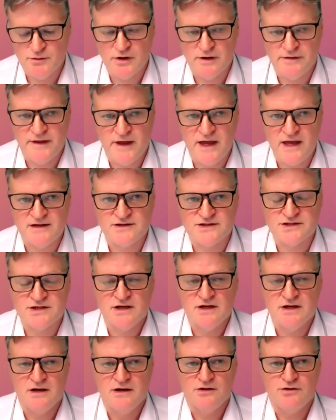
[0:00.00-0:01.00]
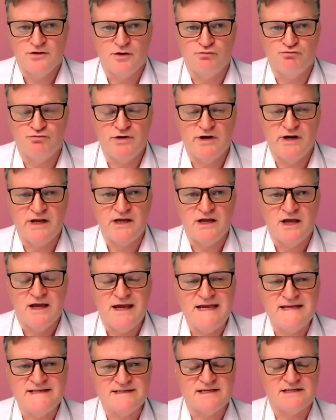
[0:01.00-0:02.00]
And hence, really,
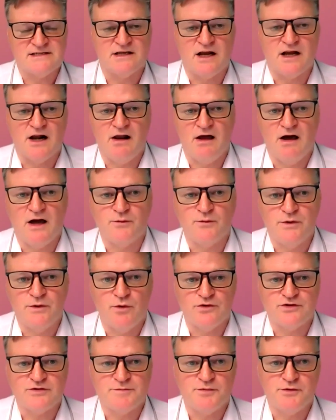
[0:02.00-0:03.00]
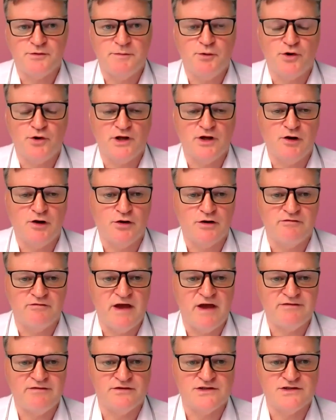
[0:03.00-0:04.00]
is this a client we want to be putting a lot of
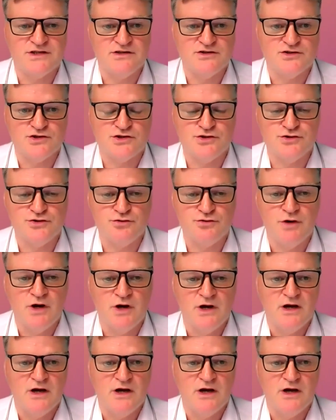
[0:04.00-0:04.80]
effort into